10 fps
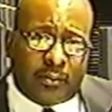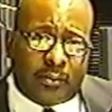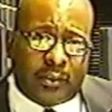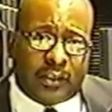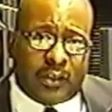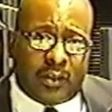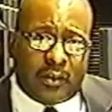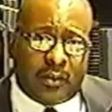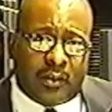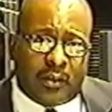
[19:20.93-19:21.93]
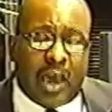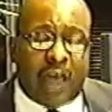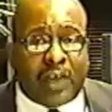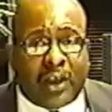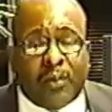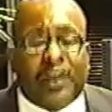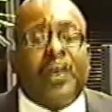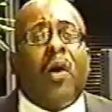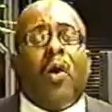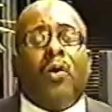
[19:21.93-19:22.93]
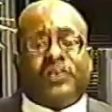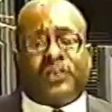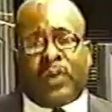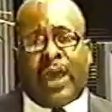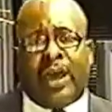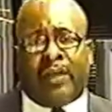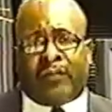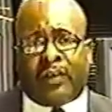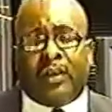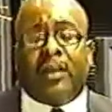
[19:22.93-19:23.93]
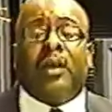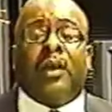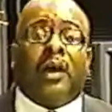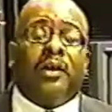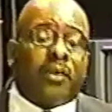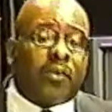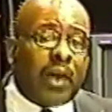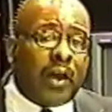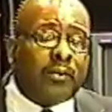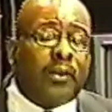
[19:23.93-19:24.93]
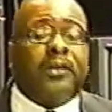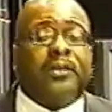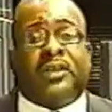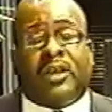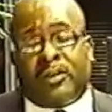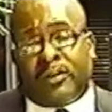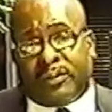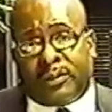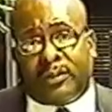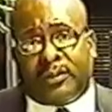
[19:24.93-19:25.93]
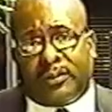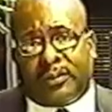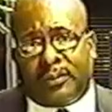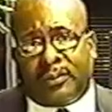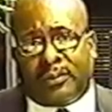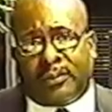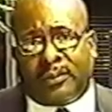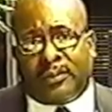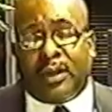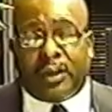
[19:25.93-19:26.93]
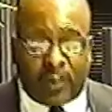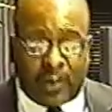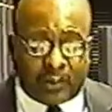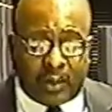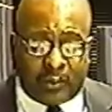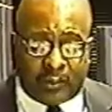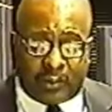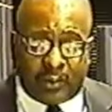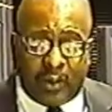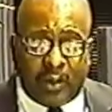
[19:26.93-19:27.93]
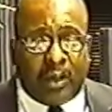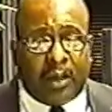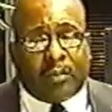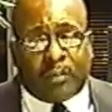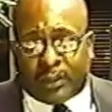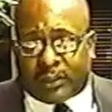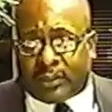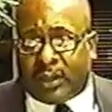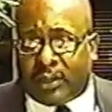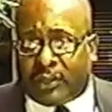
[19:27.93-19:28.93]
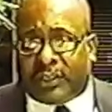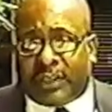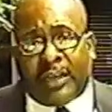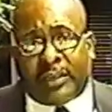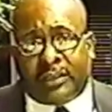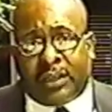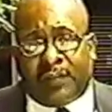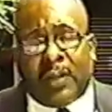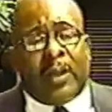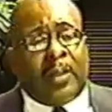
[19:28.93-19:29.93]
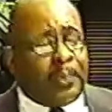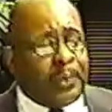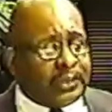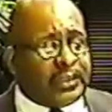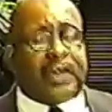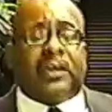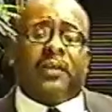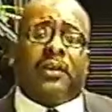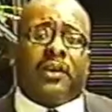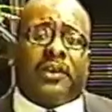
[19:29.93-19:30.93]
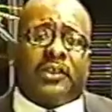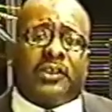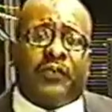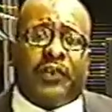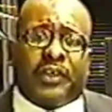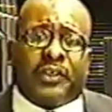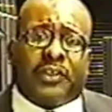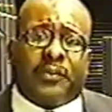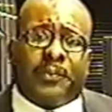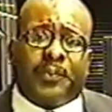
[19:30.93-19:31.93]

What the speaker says: You see, where they also have underground tunnels. Underground tunnels. Must understand this stuff. But let's take another look at this footage